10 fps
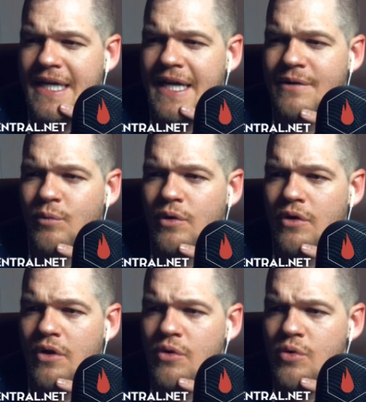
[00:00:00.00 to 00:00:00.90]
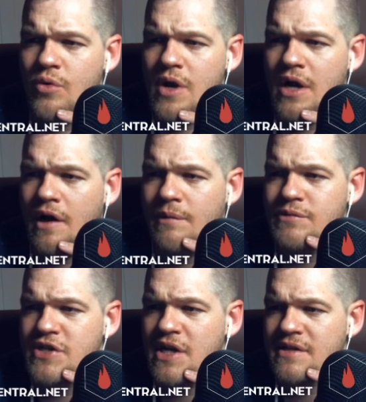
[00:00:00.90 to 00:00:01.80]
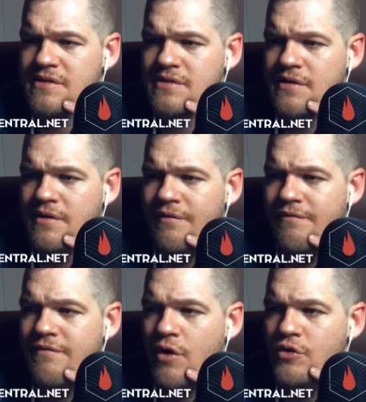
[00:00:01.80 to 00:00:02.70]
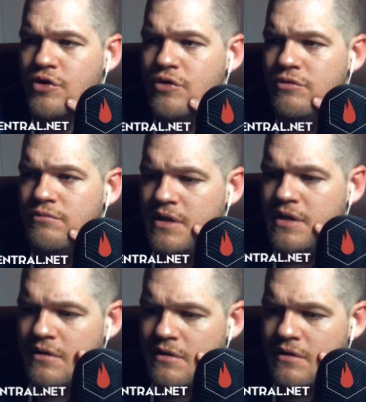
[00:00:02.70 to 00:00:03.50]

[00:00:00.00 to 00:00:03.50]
and we'll go objects, volume.